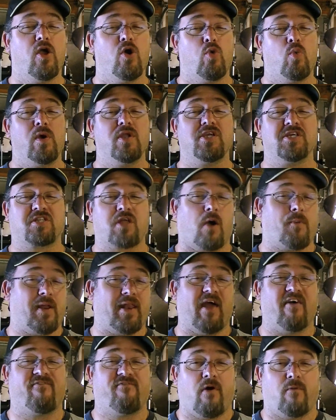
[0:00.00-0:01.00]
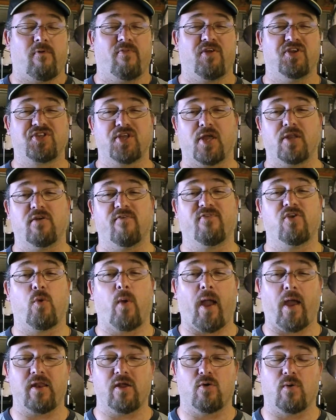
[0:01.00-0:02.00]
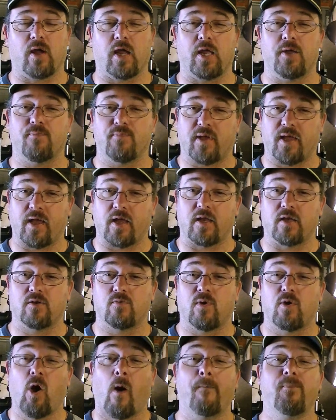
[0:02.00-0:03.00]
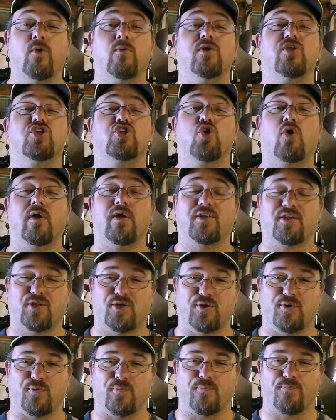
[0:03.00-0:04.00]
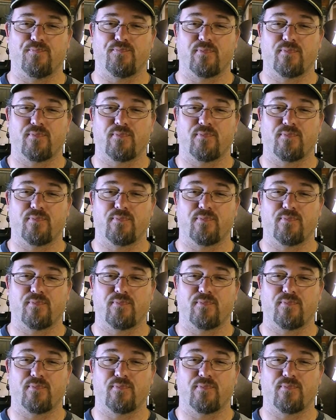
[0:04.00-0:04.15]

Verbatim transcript: we just thought we'd have fun with this interview anyway, and we hope you enjoy it too.